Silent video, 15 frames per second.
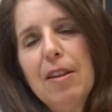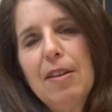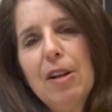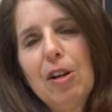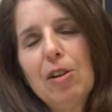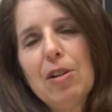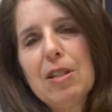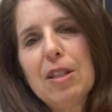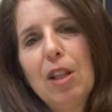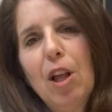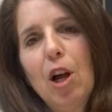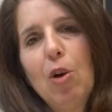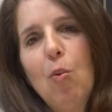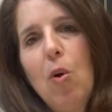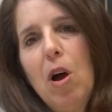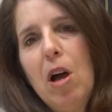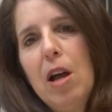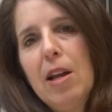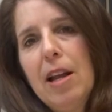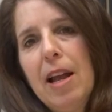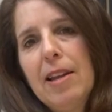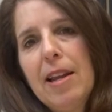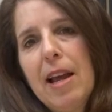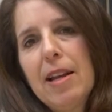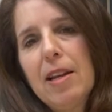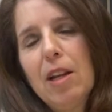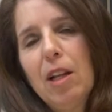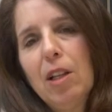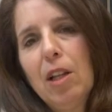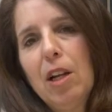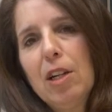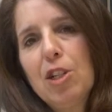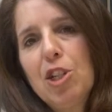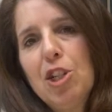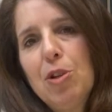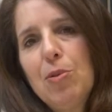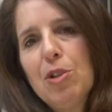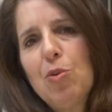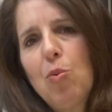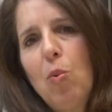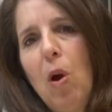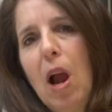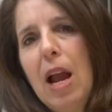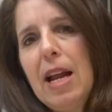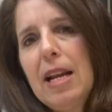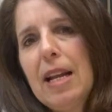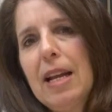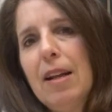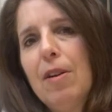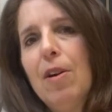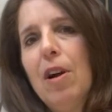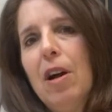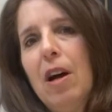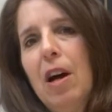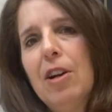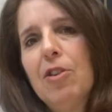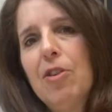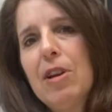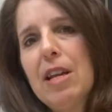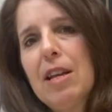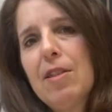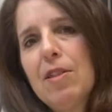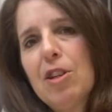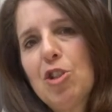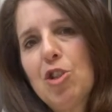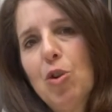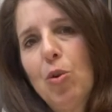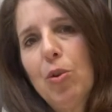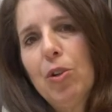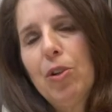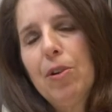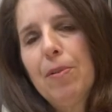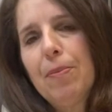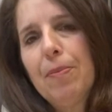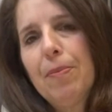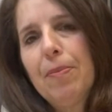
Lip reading: There is lung 1, and then lung 2 is right underneath the shoulder.